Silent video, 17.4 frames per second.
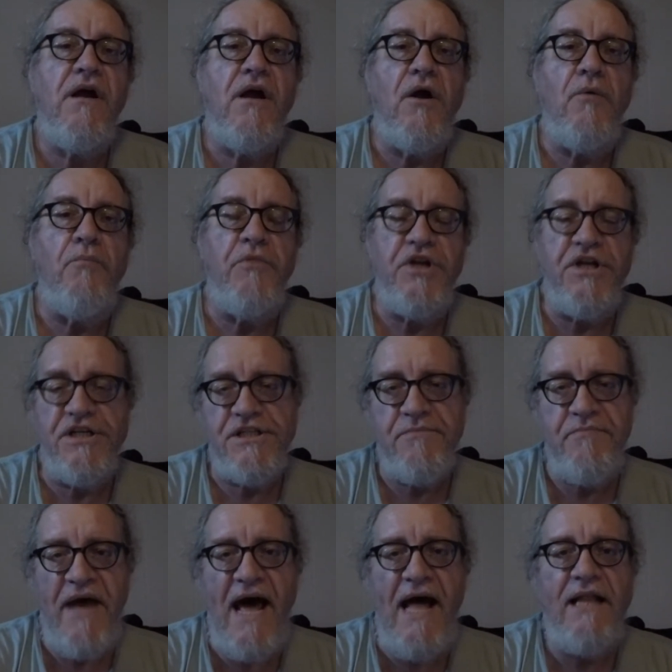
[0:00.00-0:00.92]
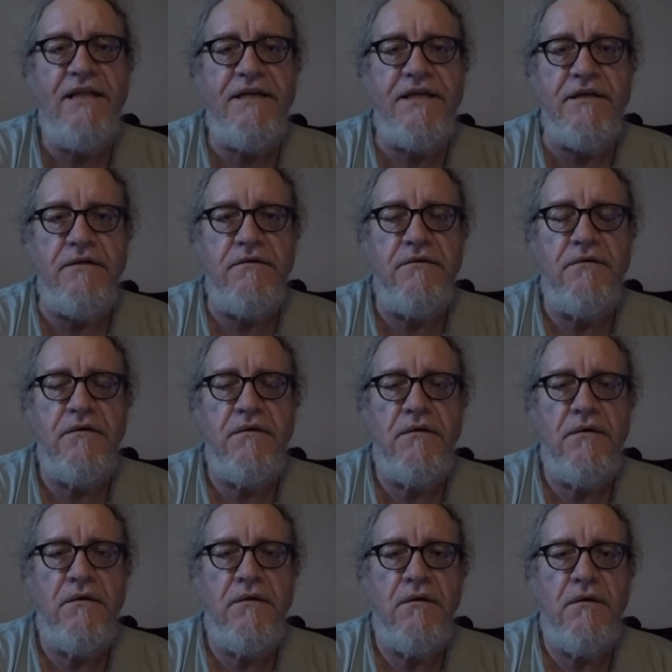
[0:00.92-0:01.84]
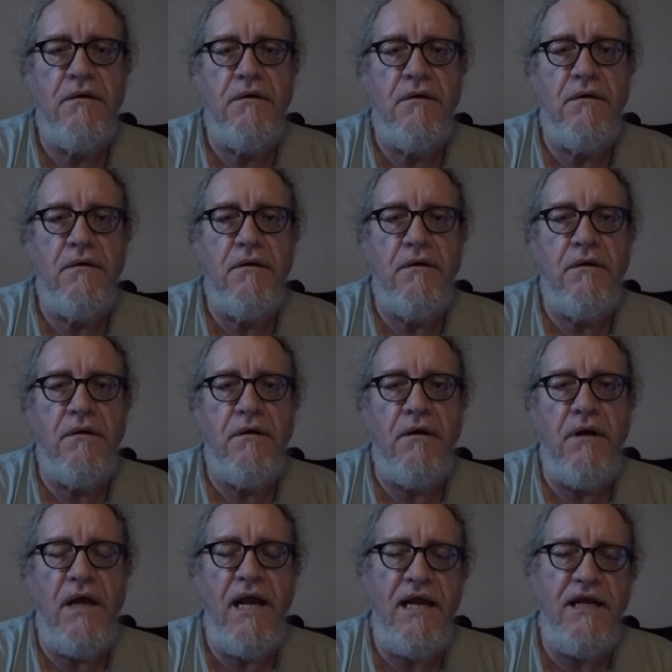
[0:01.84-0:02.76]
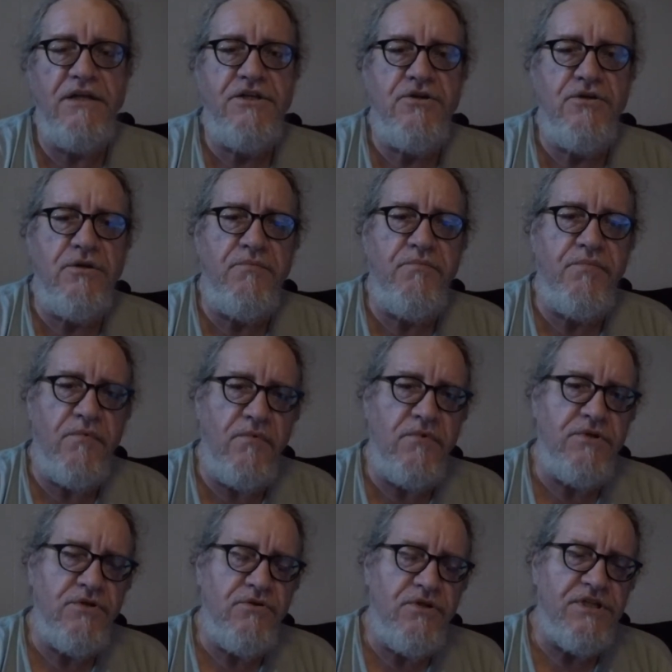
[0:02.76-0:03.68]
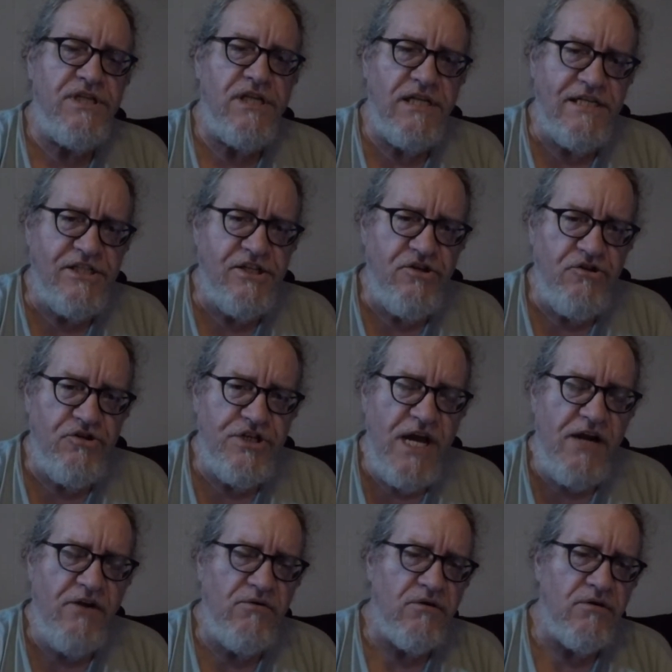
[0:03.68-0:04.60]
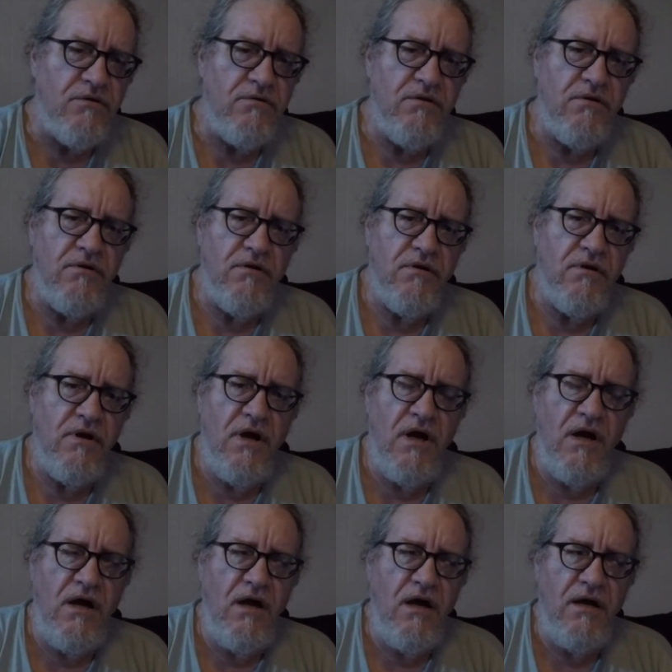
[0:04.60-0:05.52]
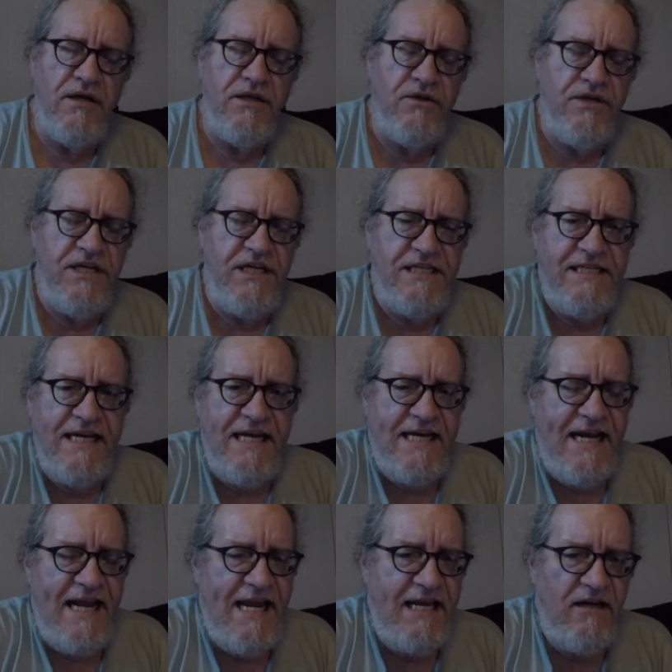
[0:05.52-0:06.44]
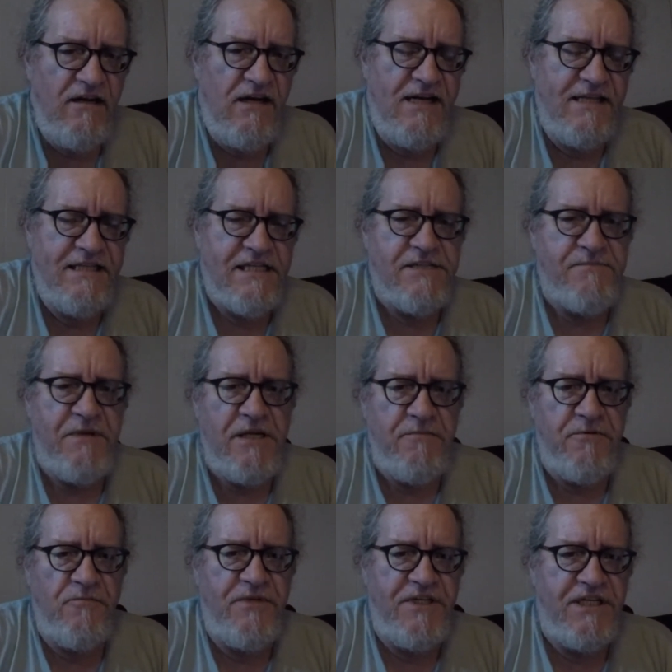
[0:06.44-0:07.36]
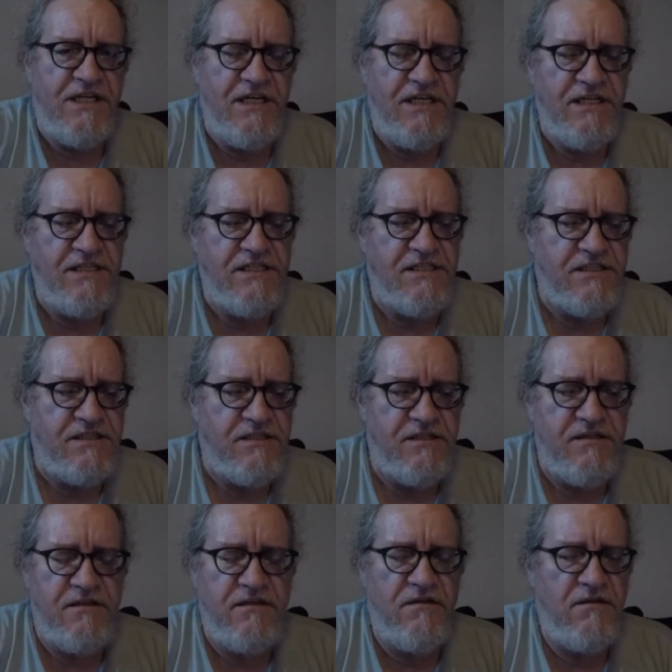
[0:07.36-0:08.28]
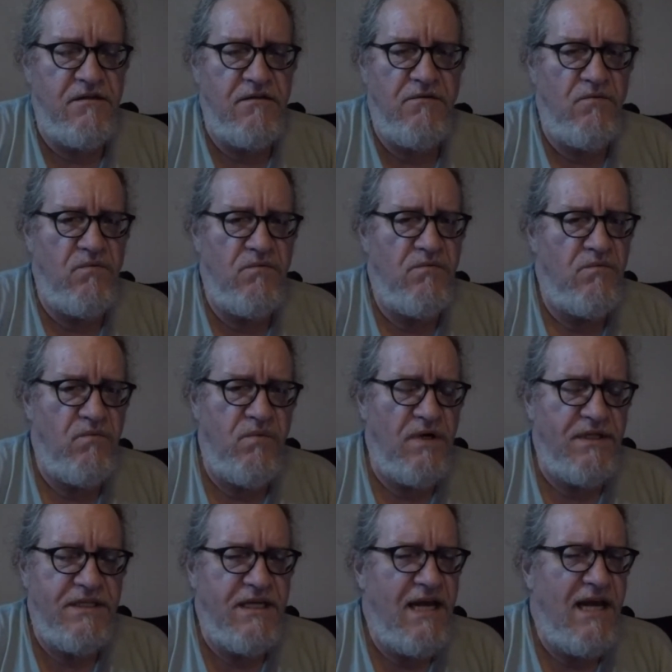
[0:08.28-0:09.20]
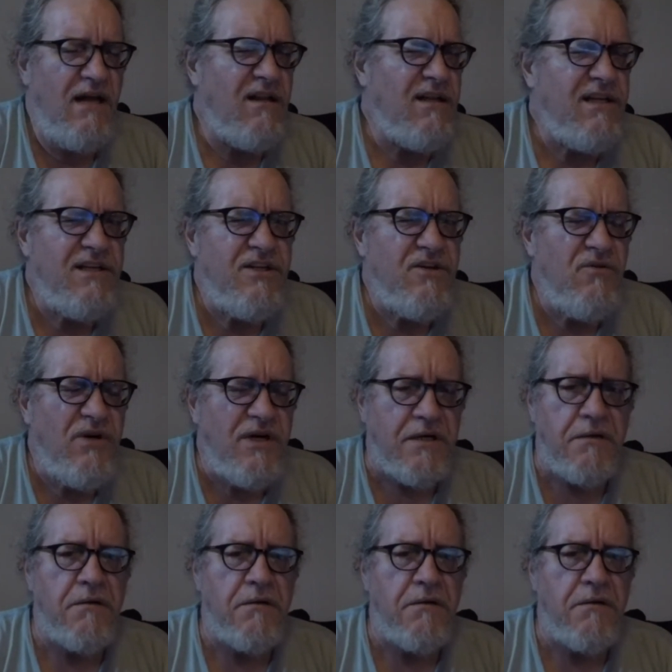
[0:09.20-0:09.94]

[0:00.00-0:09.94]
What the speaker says: municipality and to the Solicitor General. You need to get a handle on this, people, because what the hell are you doing?